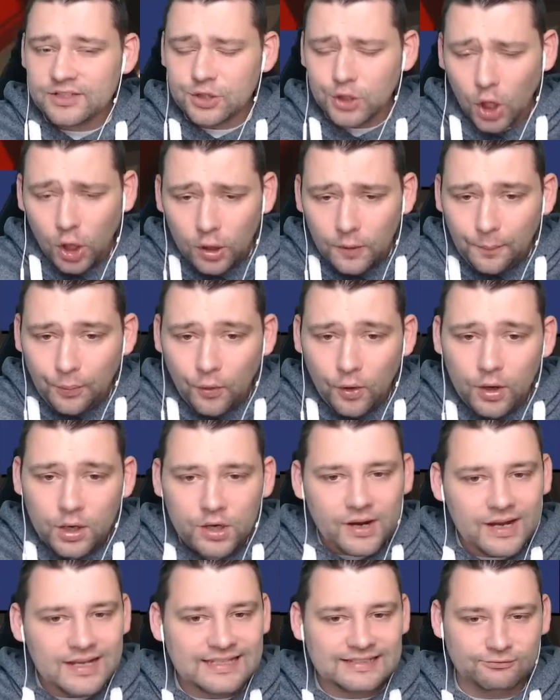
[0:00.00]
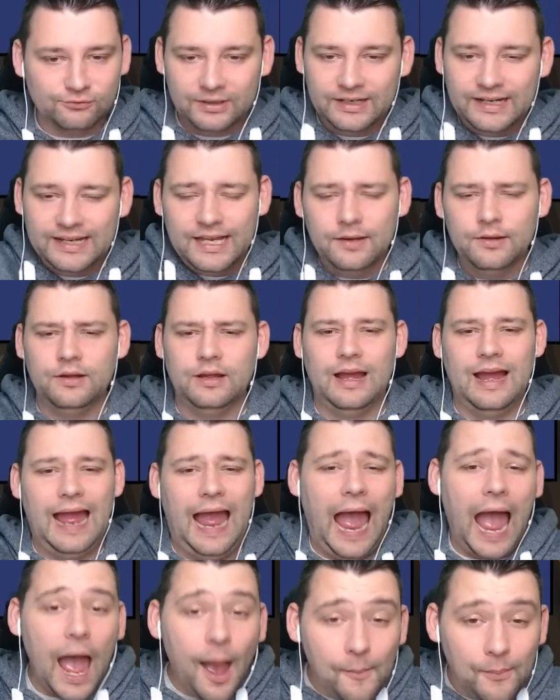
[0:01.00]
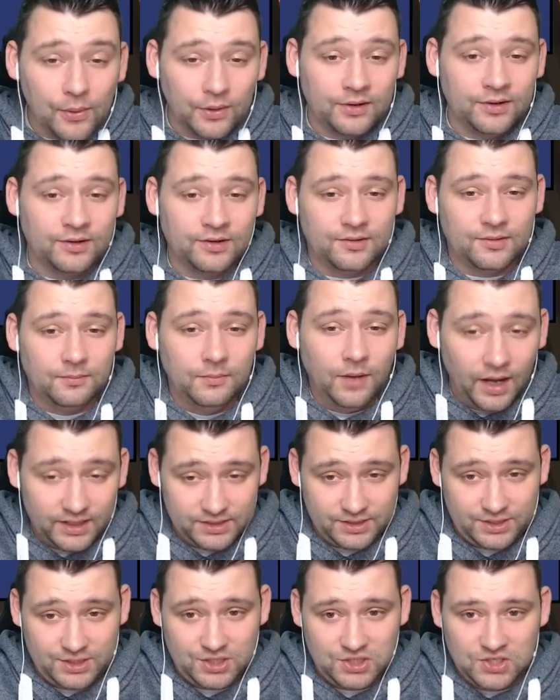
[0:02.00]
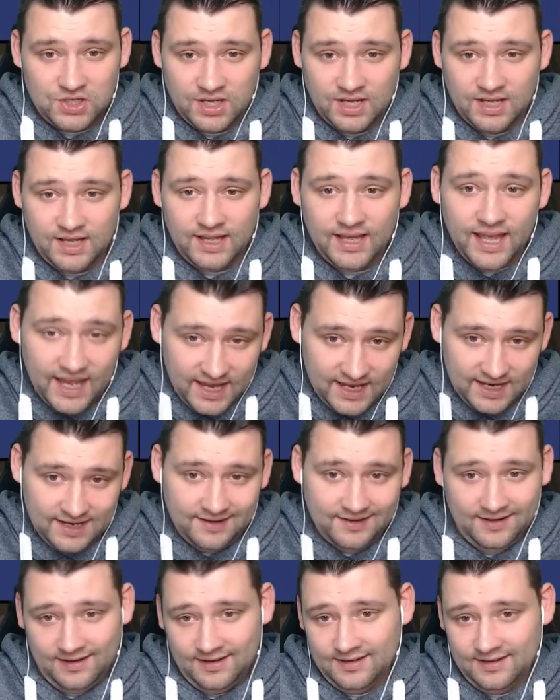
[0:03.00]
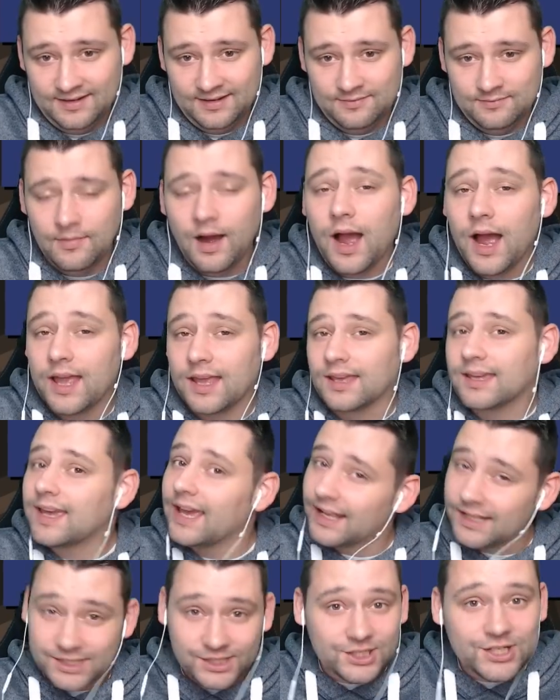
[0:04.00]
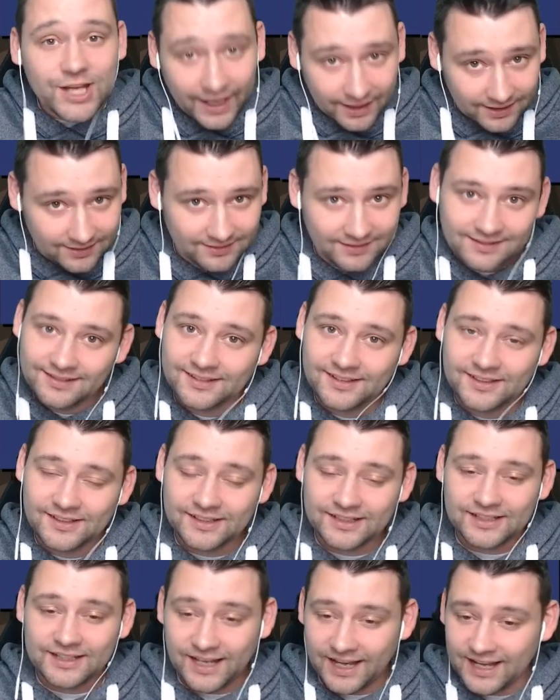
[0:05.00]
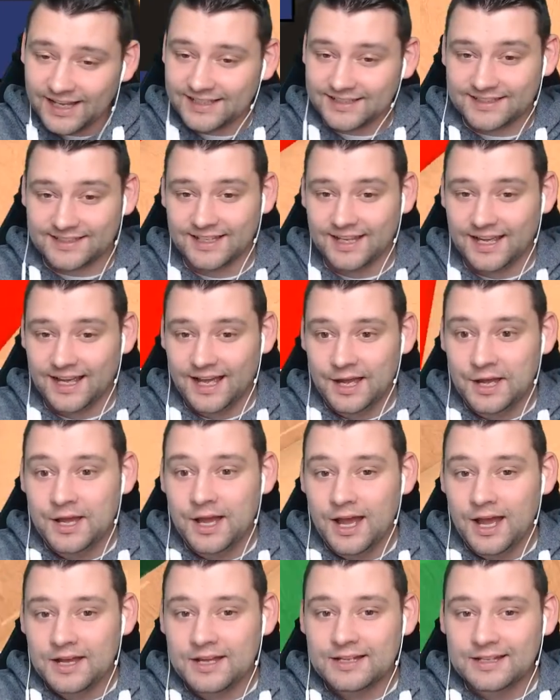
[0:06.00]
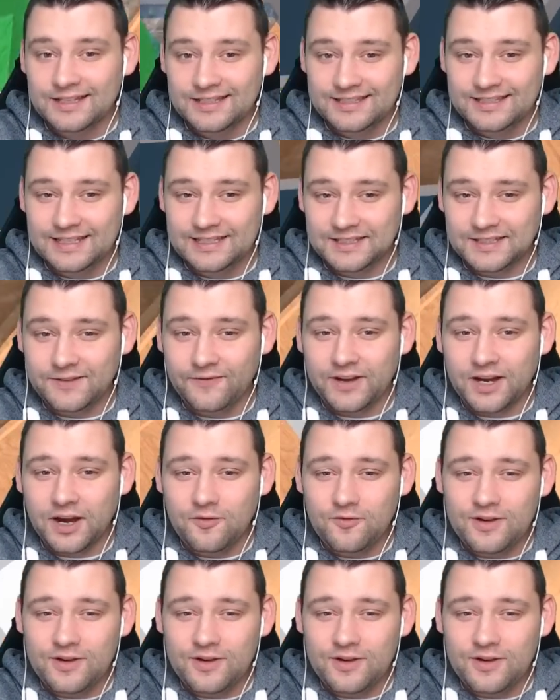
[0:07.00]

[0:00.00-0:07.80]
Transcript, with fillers: no progress really happened much in my kitchen, because there's something I'm